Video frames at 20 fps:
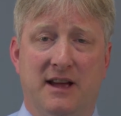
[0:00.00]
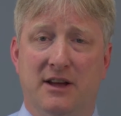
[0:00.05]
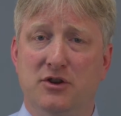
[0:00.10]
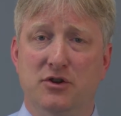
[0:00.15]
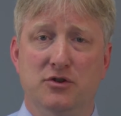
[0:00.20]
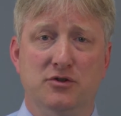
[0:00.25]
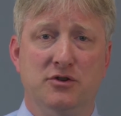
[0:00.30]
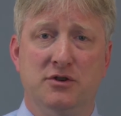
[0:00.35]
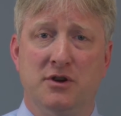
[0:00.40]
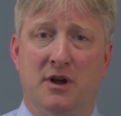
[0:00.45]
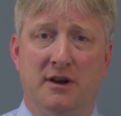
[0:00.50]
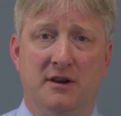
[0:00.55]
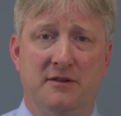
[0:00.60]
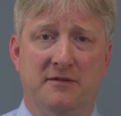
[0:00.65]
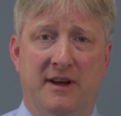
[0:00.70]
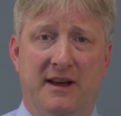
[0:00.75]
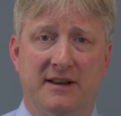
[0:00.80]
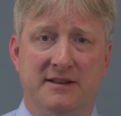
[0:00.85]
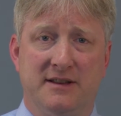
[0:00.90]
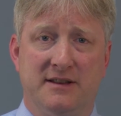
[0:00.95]
and you do not
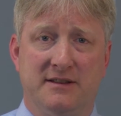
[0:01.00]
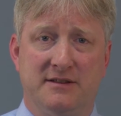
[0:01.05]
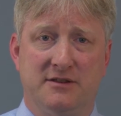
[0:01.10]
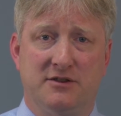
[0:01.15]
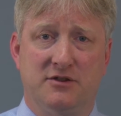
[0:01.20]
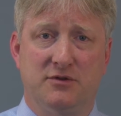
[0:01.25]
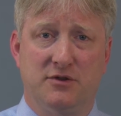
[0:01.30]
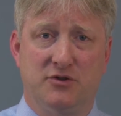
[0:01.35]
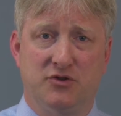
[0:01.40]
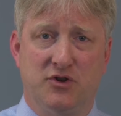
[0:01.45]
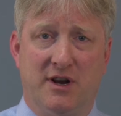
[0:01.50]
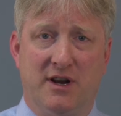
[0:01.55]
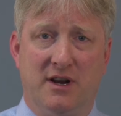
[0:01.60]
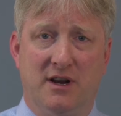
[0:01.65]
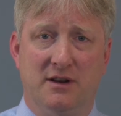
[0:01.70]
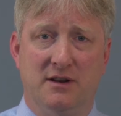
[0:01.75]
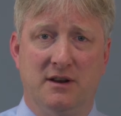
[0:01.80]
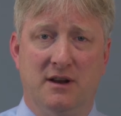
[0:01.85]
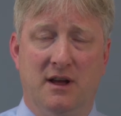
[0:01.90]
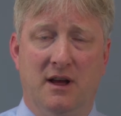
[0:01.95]
have access to
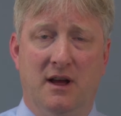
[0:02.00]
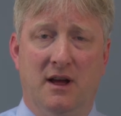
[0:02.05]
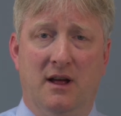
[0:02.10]
adrenaline,